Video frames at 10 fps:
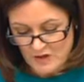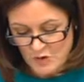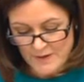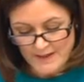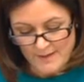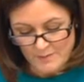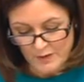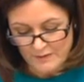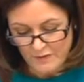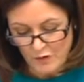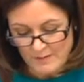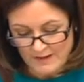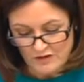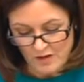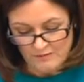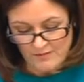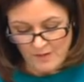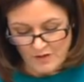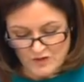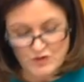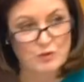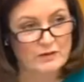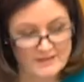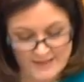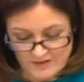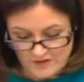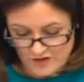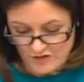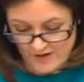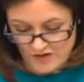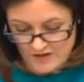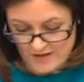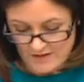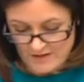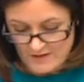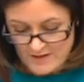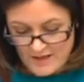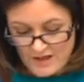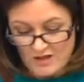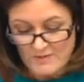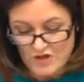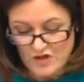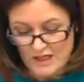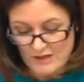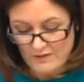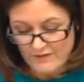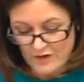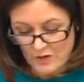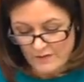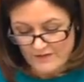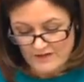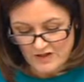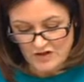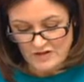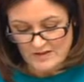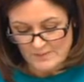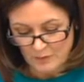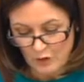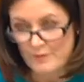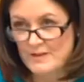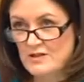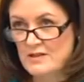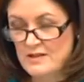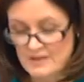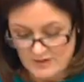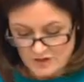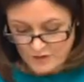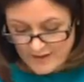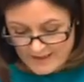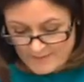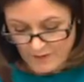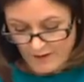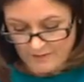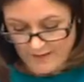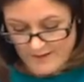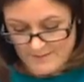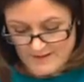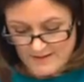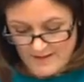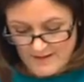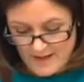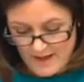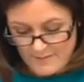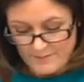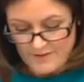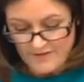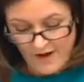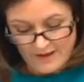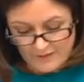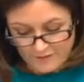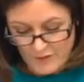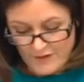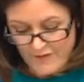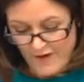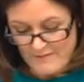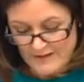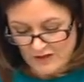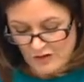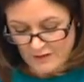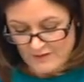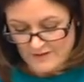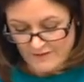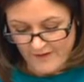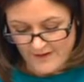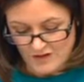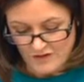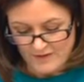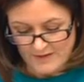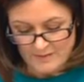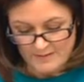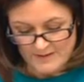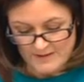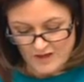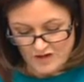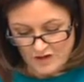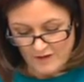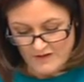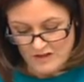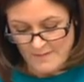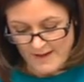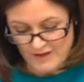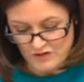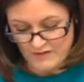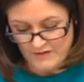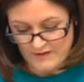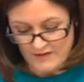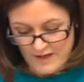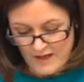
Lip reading: the $28.4 million remote school attendance strategy, commissioning a review of Indigenous employment and training programs, providing $45 million to fast-track the implementation of a demand-driven